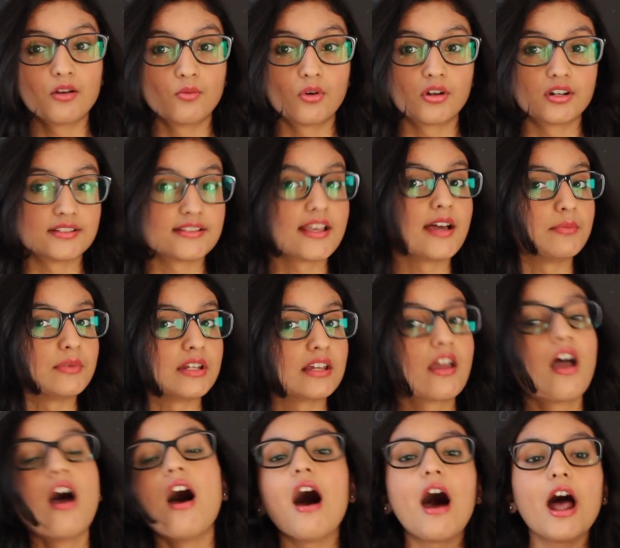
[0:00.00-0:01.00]
What is happening?
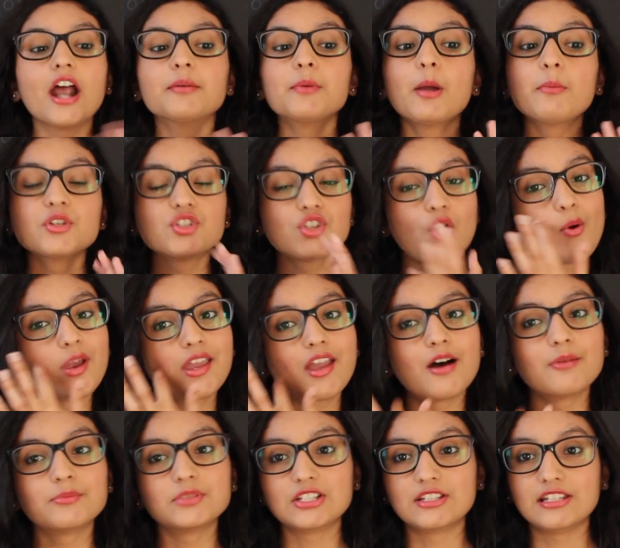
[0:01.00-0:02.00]
I remember showing
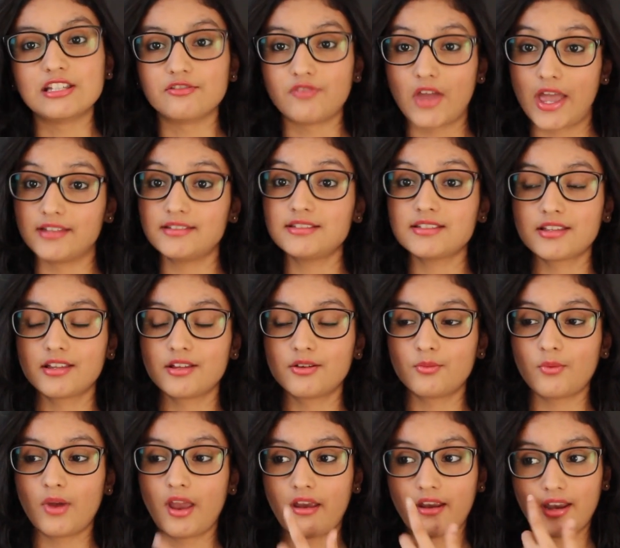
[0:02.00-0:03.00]
up to the event
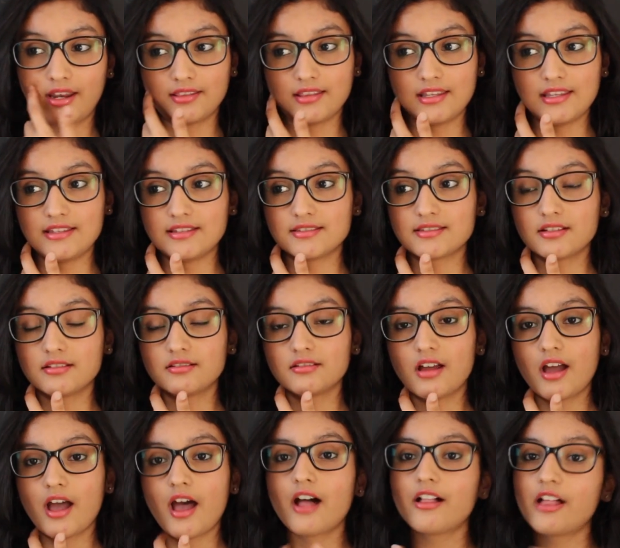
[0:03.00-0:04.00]
wearing these.
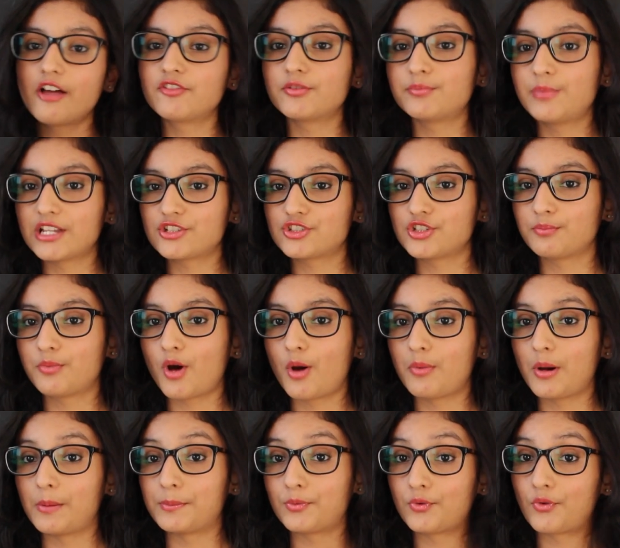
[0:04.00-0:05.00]
I'll have a picture
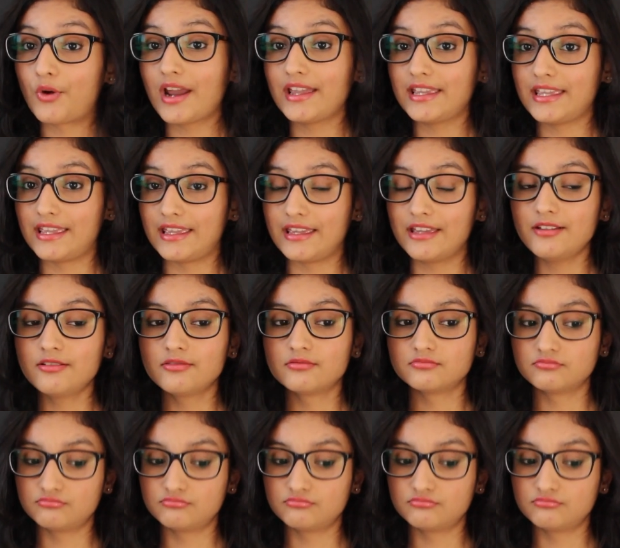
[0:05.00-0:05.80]
pop up right here.